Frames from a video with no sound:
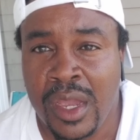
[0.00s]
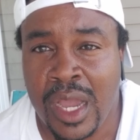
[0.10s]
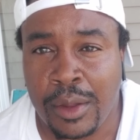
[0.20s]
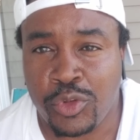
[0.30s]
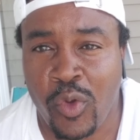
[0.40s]

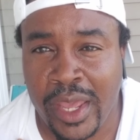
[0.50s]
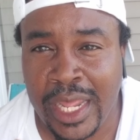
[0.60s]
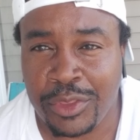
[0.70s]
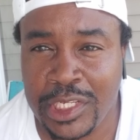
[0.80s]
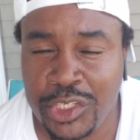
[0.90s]
I'm trying
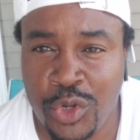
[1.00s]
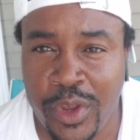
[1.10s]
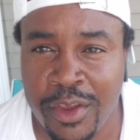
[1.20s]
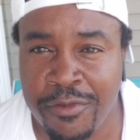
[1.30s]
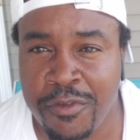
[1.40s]
out these new
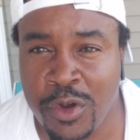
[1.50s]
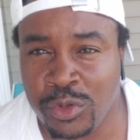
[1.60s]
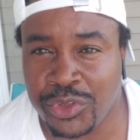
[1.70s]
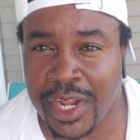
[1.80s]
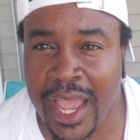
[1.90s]

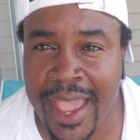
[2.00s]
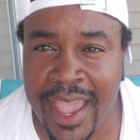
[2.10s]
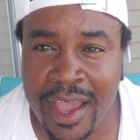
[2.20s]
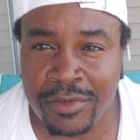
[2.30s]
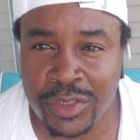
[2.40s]
earphones that I have,